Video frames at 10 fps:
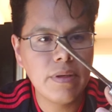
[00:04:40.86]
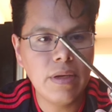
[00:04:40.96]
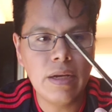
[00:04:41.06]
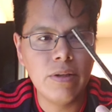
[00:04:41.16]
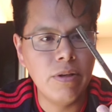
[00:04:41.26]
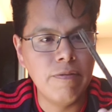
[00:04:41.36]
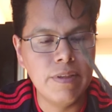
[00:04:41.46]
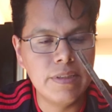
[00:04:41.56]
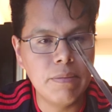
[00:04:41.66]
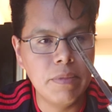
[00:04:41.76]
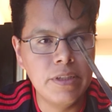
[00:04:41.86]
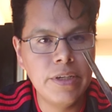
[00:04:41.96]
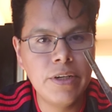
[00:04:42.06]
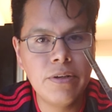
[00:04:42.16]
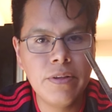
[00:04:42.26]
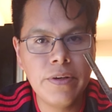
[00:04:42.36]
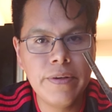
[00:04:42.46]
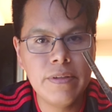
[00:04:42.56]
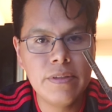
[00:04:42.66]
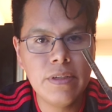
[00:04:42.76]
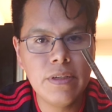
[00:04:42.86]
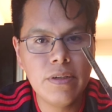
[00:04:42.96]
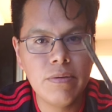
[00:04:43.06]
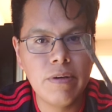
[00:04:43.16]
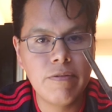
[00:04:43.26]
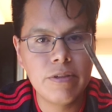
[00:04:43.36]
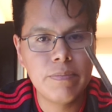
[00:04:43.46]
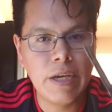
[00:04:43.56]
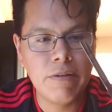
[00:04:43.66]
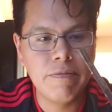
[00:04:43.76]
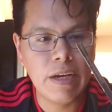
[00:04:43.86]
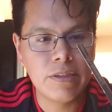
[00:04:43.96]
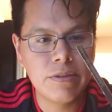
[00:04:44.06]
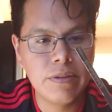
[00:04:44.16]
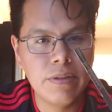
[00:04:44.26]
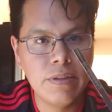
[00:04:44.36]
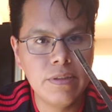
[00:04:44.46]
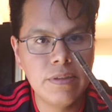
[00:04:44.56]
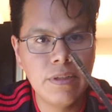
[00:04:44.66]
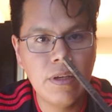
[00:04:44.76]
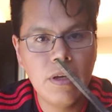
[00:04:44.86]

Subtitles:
I don't know if it's the material they're using, whoever's manufacturing these,